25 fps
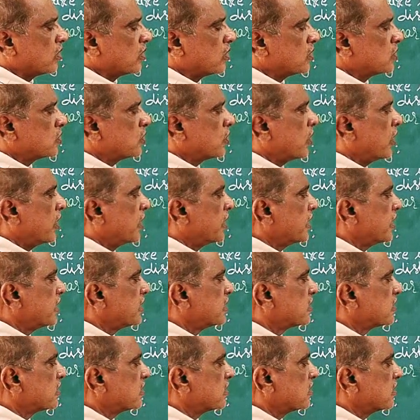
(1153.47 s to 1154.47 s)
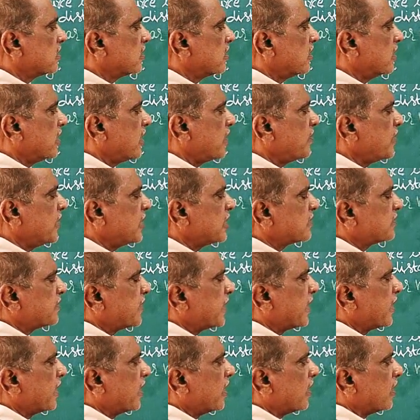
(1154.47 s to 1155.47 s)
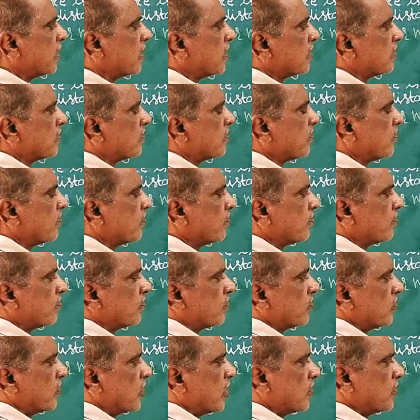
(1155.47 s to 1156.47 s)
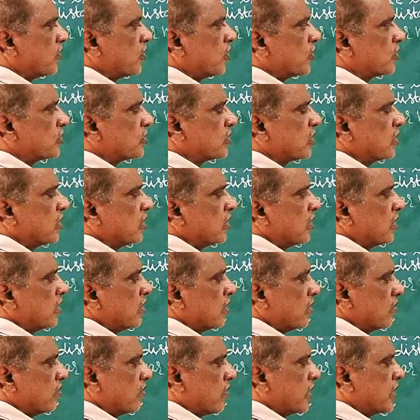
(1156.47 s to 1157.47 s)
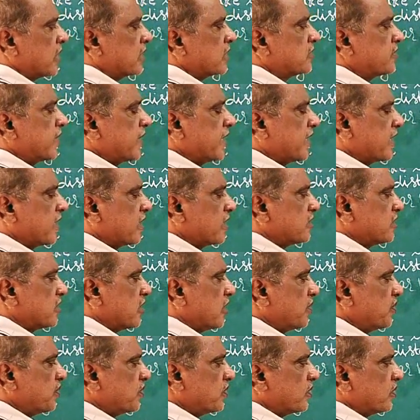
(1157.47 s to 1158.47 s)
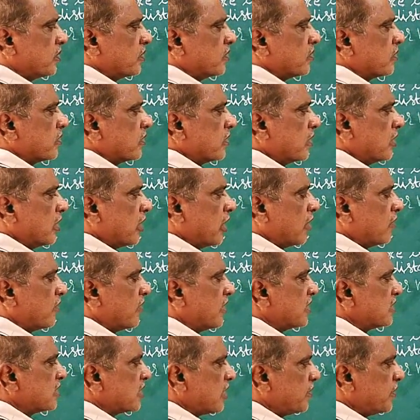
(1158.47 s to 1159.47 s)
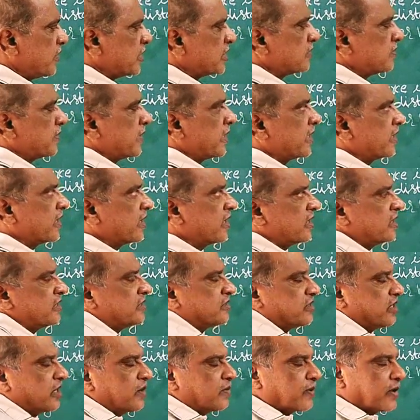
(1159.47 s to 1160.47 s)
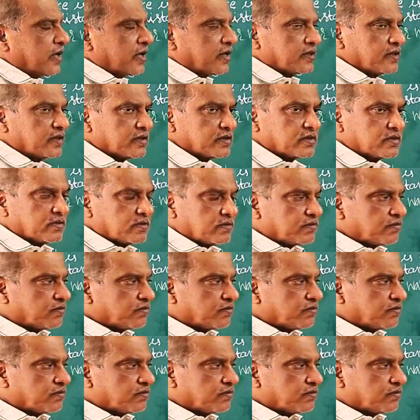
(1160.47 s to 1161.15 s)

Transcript: So it is hemispherical, of course. What is spherical shape? It is always hemispherical in shape like this.